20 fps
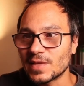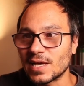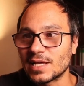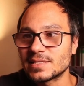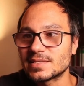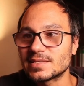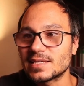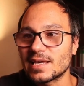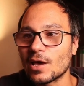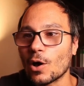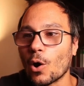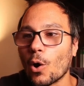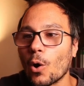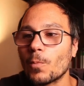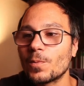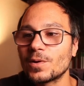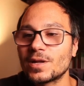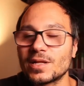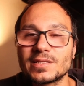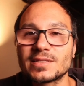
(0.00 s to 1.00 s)
and say
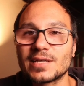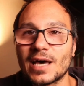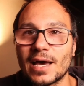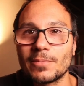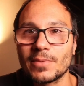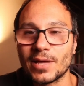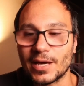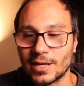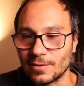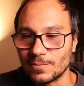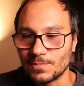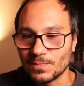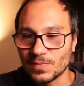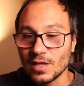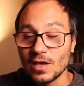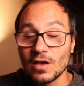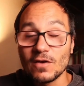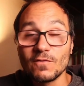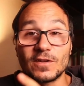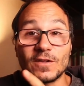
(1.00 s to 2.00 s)
open in timeline.
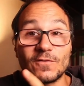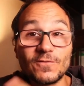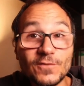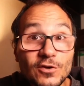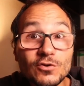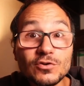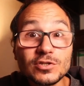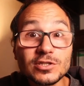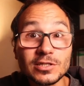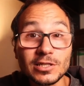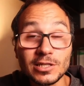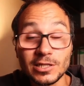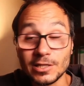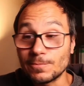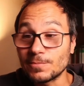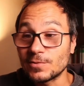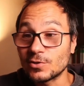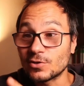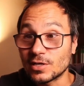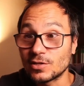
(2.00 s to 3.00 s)
With a Fusion
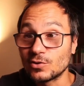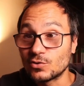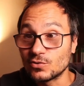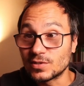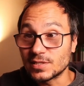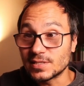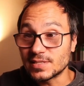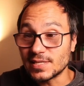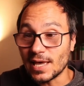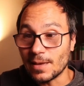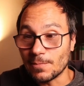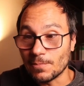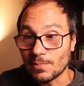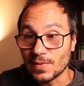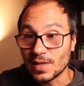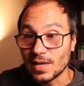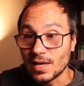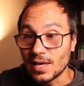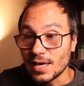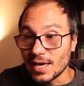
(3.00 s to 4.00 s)
clip, you can do the same.
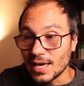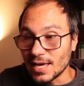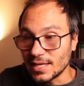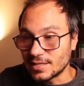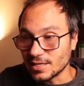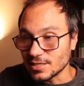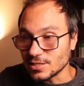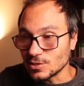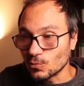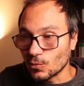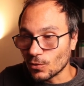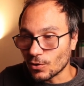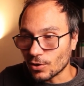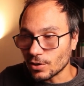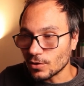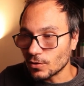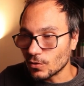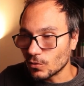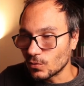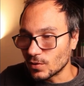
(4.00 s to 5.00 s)
It doesn't
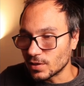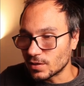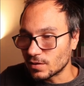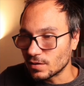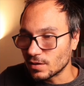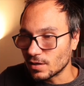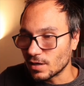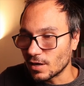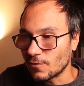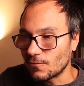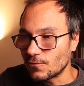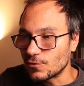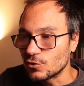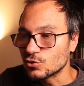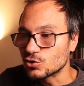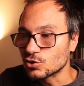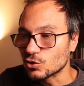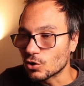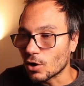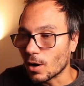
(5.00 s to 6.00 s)
work with a
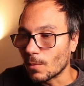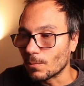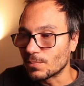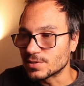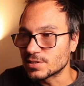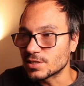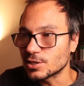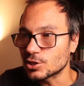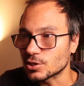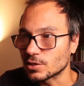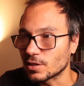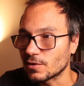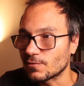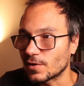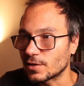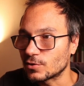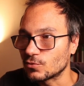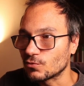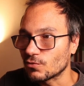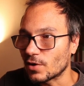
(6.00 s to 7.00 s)
Fusion composition. If
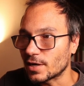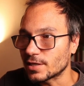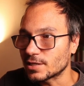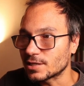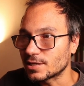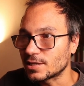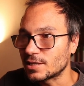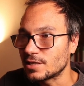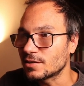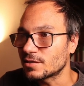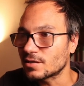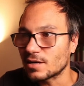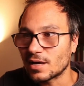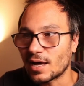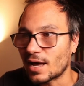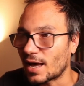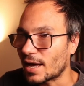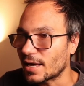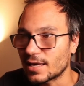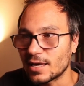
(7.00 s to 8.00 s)
I do right click here,
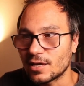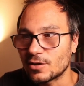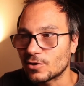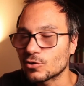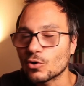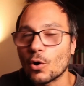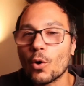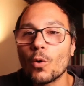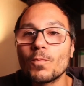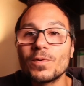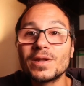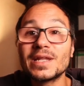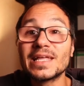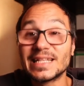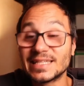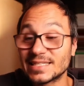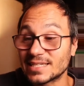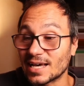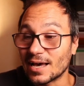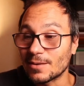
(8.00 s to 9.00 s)
I cannot open
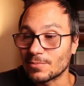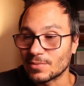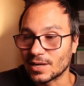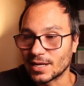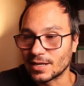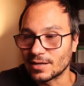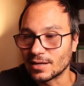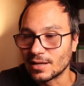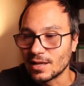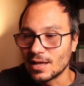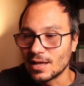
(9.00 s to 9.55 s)
in timeline,